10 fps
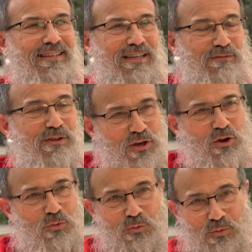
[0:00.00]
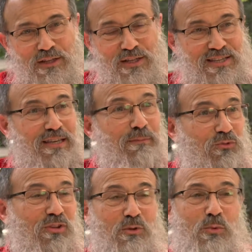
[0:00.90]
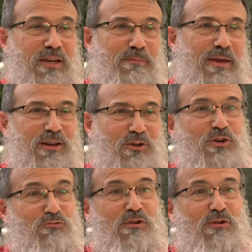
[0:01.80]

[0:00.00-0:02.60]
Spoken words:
even though it seems that we can make a good